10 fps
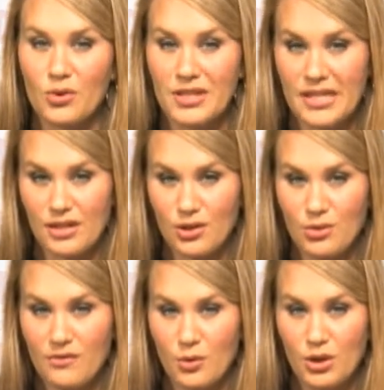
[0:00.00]
or deed in
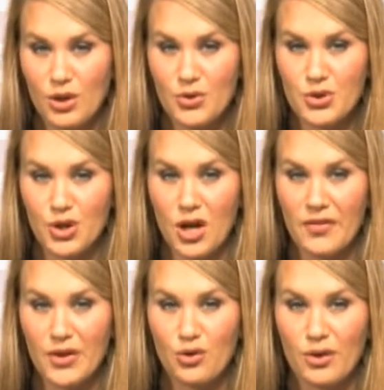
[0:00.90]
lieu of foreclosure
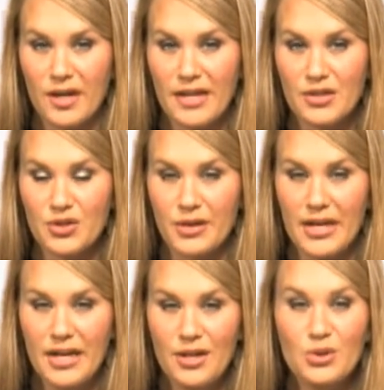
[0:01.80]
on their credit
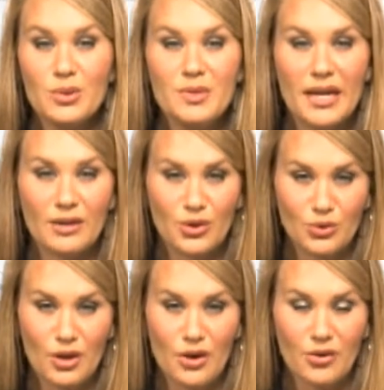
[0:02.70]
history to obtain a
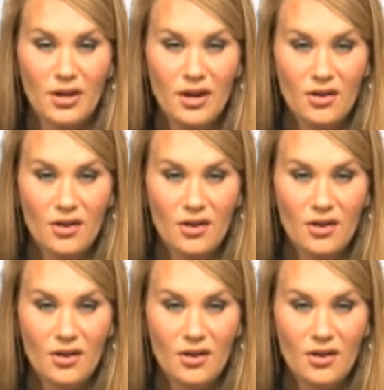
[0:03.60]
new loan.